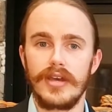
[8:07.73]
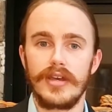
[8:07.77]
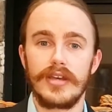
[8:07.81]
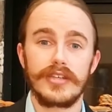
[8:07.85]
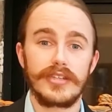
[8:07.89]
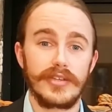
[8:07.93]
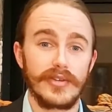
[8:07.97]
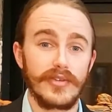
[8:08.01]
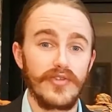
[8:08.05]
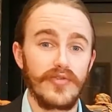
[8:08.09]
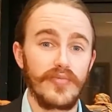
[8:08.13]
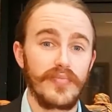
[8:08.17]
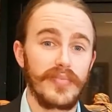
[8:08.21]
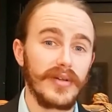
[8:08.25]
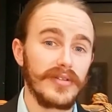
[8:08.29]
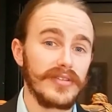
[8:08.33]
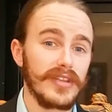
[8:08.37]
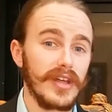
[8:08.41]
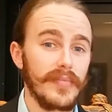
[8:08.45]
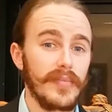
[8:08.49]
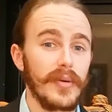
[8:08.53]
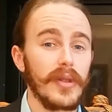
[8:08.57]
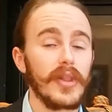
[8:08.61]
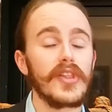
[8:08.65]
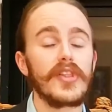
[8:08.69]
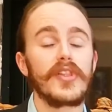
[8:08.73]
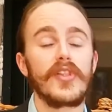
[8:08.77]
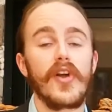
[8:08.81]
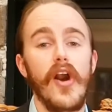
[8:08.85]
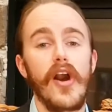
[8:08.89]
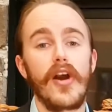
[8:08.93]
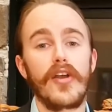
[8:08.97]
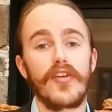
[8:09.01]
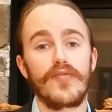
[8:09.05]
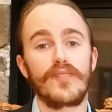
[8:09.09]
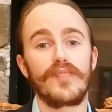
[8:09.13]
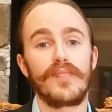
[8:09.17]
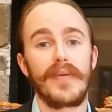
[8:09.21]
So you've built up a
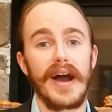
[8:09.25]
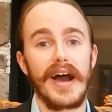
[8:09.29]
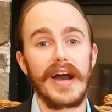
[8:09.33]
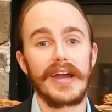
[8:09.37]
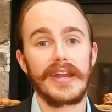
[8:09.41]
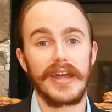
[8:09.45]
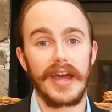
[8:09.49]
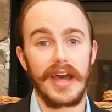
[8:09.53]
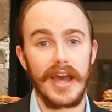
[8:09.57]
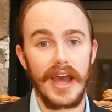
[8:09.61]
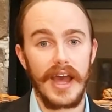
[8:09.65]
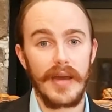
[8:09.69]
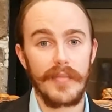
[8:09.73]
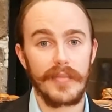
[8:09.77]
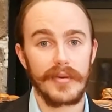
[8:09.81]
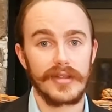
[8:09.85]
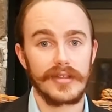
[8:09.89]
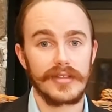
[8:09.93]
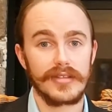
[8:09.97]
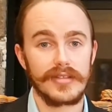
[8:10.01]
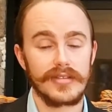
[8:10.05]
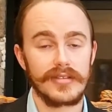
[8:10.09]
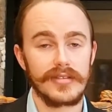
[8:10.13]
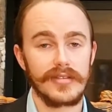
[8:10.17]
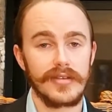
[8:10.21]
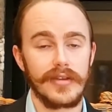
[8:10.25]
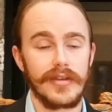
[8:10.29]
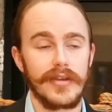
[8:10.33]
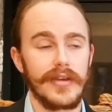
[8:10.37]
lot of bad habits.